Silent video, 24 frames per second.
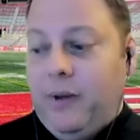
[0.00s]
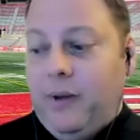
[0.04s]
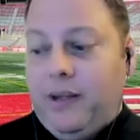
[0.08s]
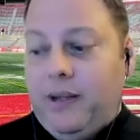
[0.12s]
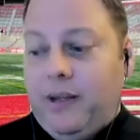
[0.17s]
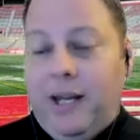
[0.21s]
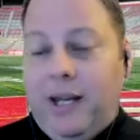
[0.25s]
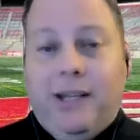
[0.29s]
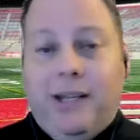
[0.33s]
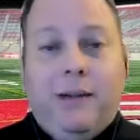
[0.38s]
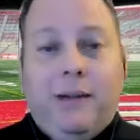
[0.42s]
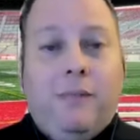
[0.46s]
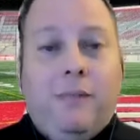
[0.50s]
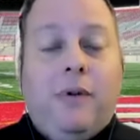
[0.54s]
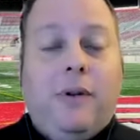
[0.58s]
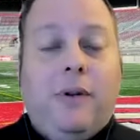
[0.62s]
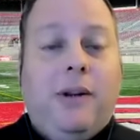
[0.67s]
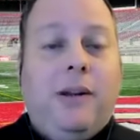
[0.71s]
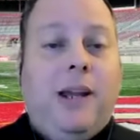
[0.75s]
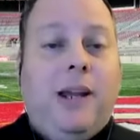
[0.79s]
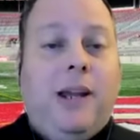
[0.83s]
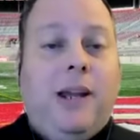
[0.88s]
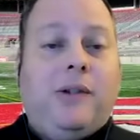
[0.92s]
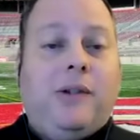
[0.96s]
But they did more
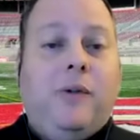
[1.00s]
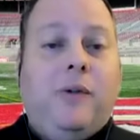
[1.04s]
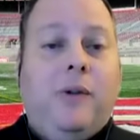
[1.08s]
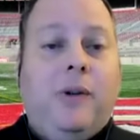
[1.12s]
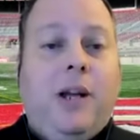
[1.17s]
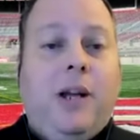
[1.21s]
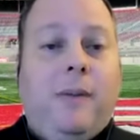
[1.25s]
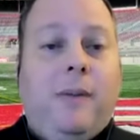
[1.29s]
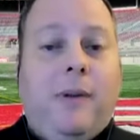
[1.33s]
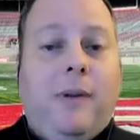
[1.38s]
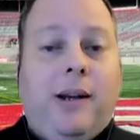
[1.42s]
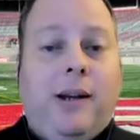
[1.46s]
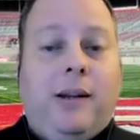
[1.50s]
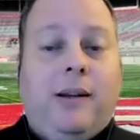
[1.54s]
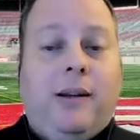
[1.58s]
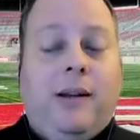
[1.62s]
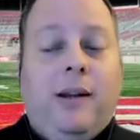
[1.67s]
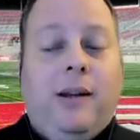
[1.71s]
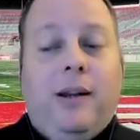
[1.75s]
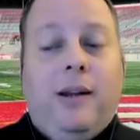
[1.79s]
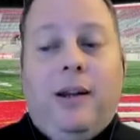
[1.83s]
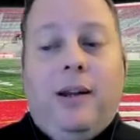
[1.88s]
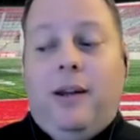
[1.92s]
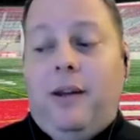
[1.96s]
than that, screwed up. Like
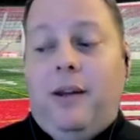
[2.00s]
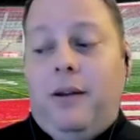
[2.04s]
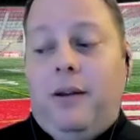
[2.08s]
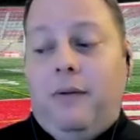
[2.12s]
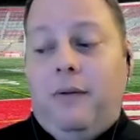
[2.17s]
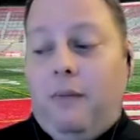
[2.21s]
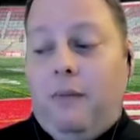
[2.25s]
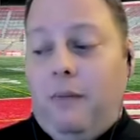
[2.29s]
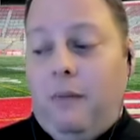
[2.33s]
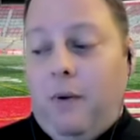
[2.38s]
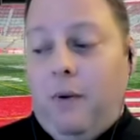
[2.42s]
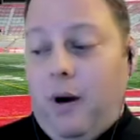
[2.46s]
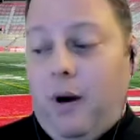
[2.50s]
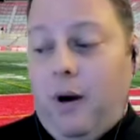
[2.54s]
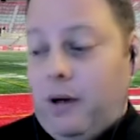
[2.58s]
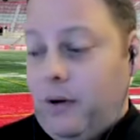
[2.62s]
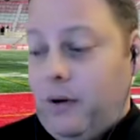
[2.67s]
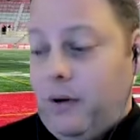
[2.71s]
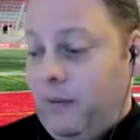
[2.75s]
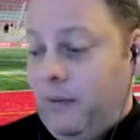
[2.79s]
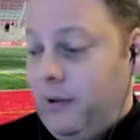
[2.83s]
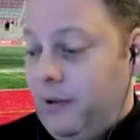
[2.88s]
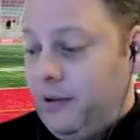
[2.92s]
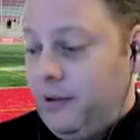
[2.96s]

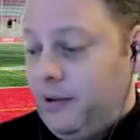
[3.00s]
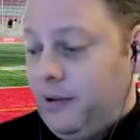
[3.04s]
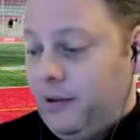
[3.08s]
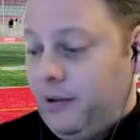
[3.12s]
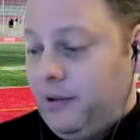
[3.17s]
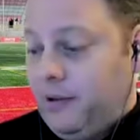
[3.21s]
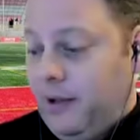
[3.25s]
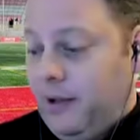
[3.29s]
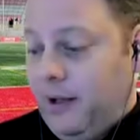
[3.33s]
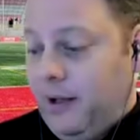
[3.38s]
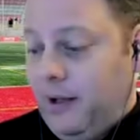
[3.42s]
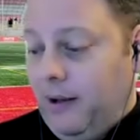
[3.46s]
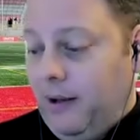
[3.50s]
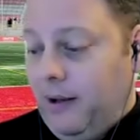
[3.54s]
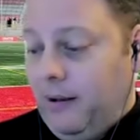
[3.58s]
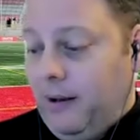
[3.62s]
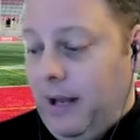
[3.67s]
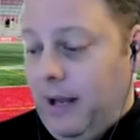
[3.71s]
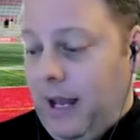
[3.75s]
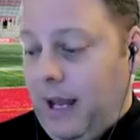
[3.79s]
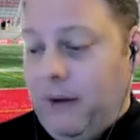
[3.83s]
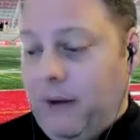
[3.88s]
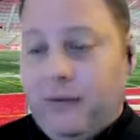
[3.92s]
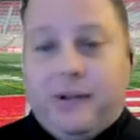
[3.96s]
Walker was uh,
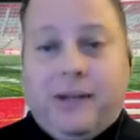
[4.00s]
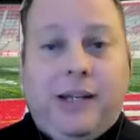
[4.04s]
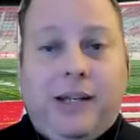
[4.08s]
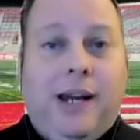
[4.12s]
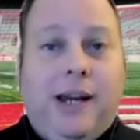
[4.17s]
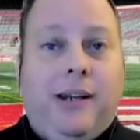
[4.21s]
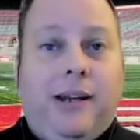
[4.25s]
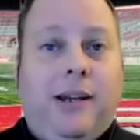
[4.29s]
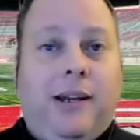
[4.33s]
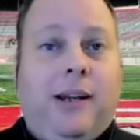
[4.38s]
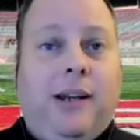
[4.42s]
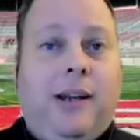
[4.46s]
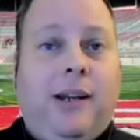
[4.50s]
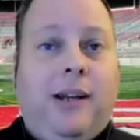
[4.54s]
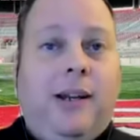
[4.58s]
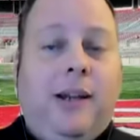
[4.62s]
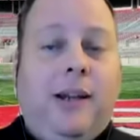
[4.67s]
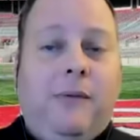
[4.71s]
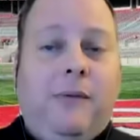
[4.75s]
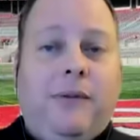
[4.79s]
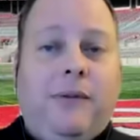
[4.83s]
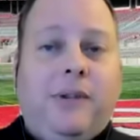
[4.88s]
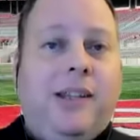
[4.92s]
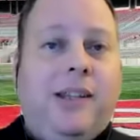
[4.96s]
outstanding and
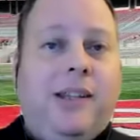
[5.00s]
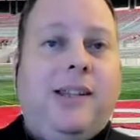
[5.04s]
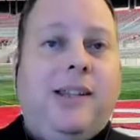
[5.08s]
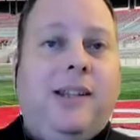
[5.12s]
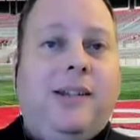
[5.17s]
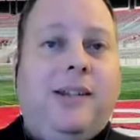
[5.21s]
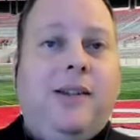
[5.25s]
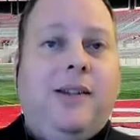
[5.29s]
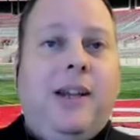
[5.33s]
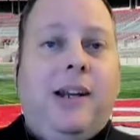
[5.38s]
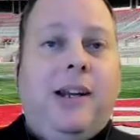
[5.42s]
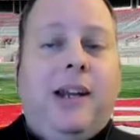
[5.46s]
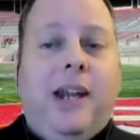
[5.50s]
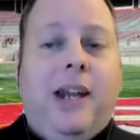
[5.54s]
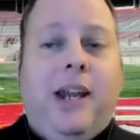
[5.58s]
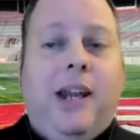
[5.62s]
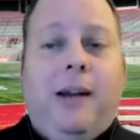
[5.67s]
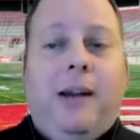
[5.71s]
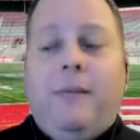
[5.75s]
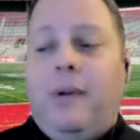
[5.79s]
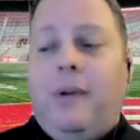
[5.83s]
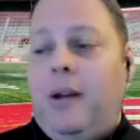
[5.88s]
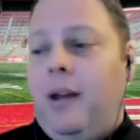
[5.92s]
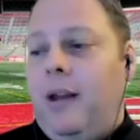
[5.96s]
I was listening to that
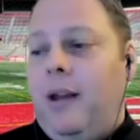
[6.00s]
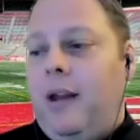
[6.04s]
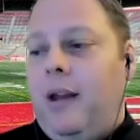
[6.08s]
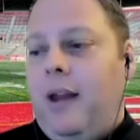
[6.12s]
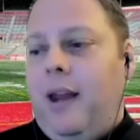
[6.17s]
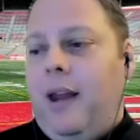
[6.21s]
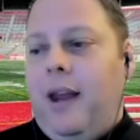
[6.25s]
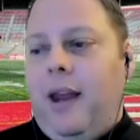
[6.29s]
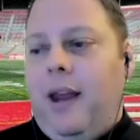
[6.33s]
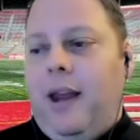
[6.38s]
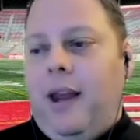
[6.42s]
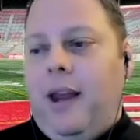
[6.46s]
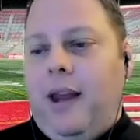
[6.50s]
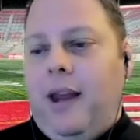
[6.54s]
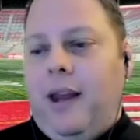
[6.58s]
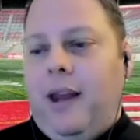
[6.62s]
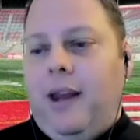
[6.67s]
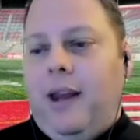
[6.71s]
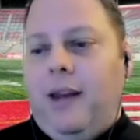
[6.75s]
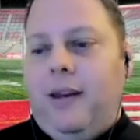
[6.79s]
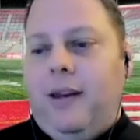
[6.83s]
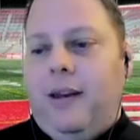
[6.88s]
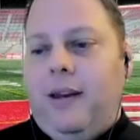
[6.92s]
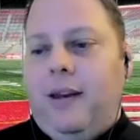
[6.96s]
game
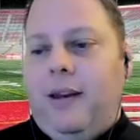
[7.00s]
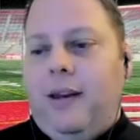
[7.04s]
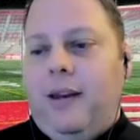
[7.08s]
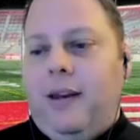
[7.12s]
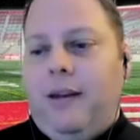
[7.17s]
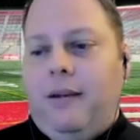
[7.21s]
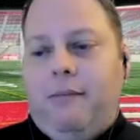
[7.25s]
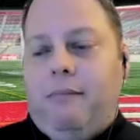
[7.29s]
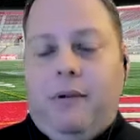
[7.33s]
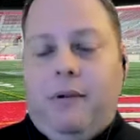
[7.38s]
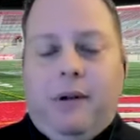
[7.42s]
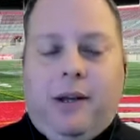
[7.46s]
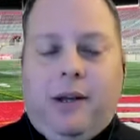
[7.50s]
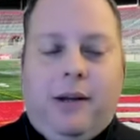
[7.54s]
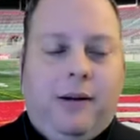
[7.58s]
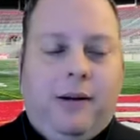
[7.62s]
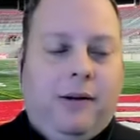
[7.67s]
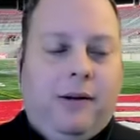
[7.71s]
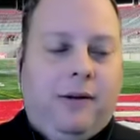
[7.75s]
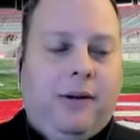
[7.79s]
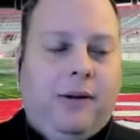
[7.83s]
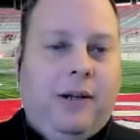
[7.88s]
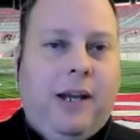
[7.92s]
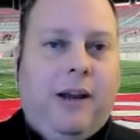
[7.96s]
and I
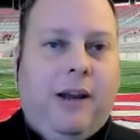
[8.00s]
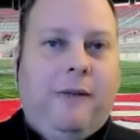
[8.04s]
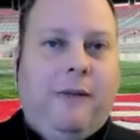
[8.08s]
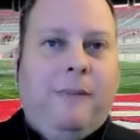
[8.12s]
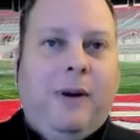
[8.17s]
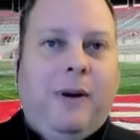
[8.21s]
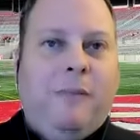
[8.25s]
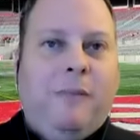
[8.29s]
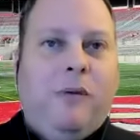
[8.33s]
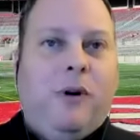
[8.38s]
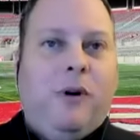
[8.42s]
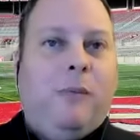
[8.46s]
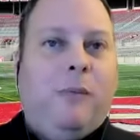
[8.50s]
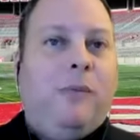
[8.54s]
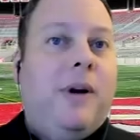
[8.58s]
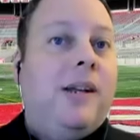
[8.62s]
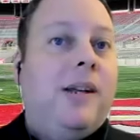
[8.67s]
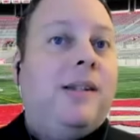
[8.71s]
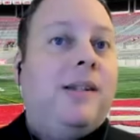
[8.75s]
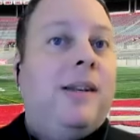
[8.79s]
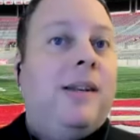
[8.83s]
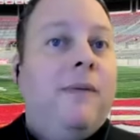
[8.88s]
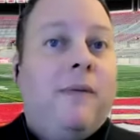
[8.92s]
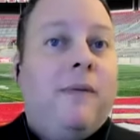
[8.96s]
could not have been more
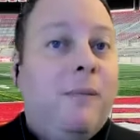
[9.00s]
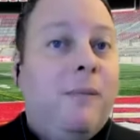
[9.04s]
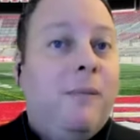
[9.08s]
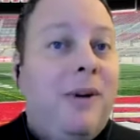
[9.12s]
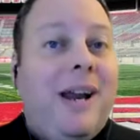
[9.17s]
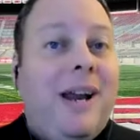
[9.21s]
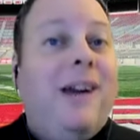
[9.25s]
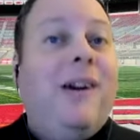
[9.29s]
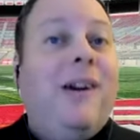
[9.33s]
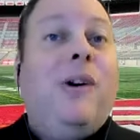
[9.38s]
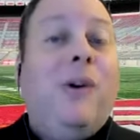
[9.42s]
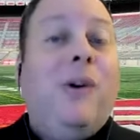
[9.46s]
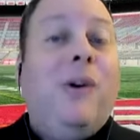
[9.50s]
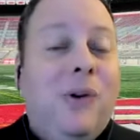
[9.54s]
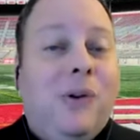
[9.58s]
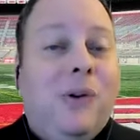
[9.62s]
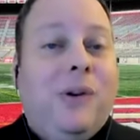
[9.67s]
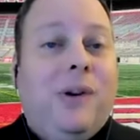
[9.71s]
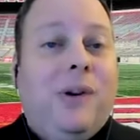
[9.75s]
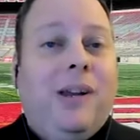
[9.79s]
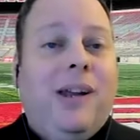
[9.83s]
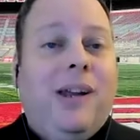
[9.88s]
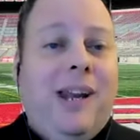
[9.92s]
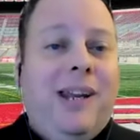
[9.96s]
impressed from what I
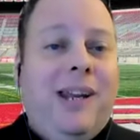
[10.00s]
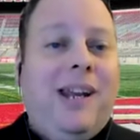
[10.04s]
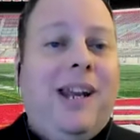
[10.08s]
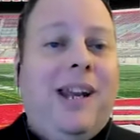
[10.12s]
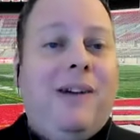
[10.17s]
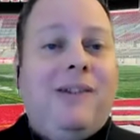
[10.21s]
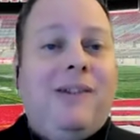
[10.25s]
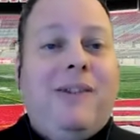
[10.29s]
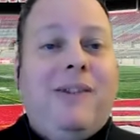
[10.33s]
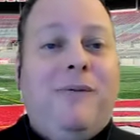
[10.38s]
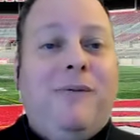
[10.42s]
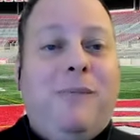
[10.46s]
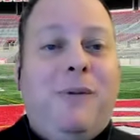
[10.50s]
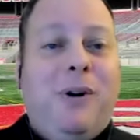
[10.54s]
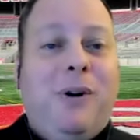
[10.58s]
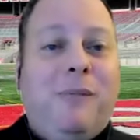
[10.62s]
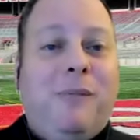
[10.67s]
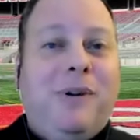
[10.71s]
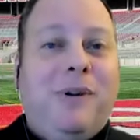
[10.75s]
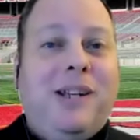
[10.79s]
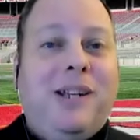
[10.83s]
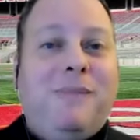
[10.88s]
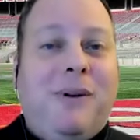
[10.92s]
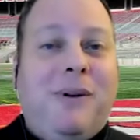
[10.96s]
heard. And then I was even more
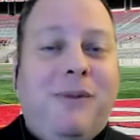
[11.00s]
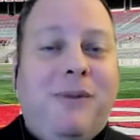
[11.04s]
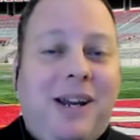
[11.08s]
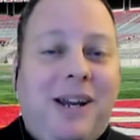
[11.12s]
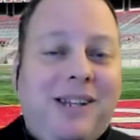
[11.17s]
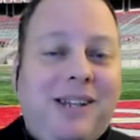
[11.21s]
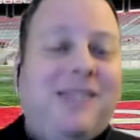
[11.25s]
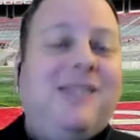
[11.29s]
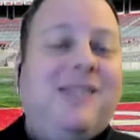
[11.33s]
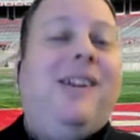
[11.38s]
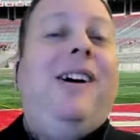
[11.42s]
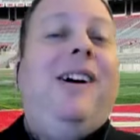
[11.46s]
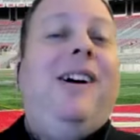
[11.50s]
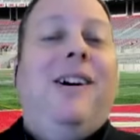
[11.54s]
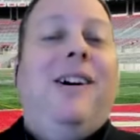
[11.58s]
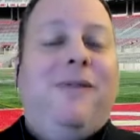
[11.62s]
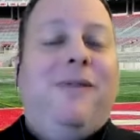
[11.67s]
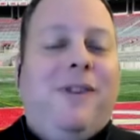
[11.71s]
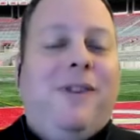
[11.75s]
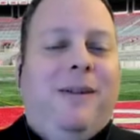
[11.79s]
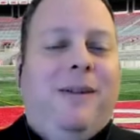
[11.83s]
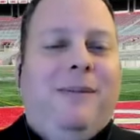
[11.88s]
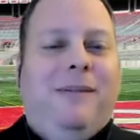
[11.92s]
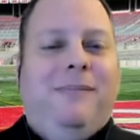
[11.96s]
impressed by what I saw
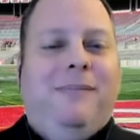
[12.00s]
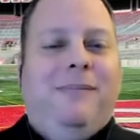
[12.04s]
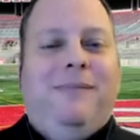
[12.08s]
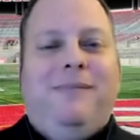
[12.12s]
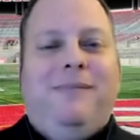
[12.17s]
from it.